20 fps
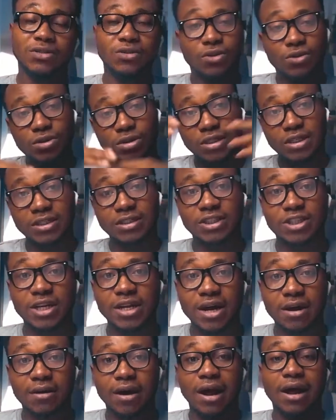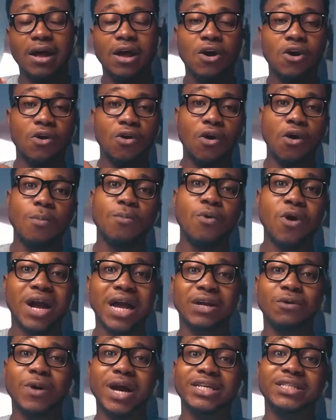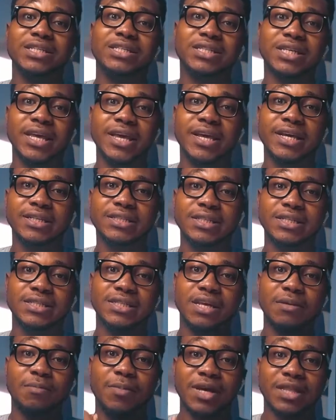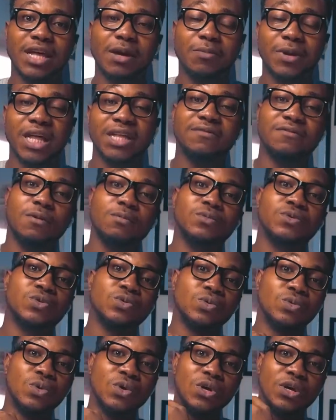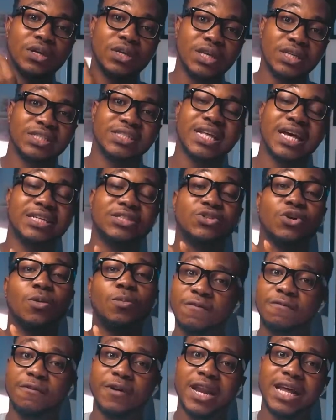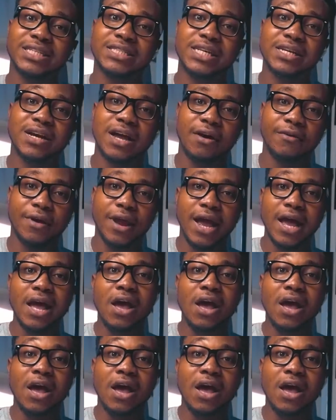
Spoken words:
you know, in general, Upwork and why she thinks is a better platform to kickstart your freelancing career.